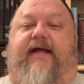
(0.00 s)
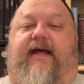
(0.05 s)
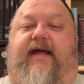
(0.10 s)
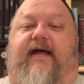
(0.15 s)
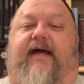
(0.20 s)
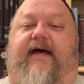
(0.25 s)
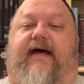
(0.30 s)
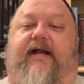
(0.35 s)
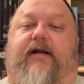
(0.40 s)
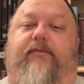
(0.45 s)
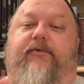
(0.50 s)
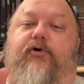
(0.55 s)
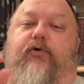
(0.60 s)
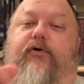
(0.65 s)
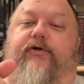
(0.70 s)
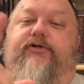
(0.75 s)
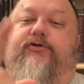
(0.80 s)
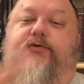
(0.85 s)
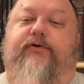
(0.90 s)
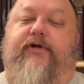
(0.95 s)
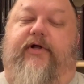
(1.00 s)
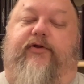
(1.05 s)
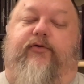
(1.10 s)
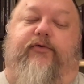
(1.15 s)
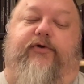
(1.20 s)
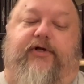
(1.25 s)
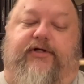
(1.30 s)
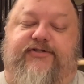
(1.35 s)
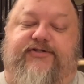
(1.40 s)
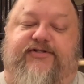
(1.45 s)
and I'm going to another
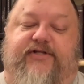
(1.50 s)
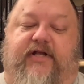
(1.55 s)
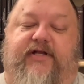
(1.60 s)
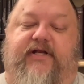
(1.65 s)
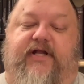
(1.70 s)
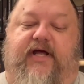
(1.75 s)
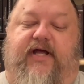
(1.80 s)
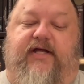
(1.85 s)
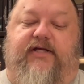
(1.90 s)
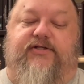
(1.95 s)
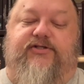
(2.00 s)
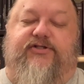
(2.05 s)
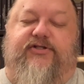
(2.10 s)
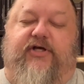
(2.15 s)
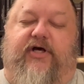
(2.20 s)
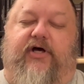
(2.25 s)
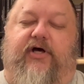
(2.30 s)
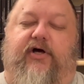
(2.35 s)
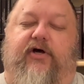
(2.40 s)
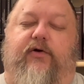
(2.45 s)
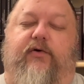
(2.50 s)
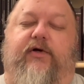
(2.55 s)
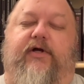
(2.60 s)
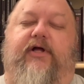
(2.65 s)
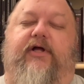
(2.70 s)
one on Sunday, so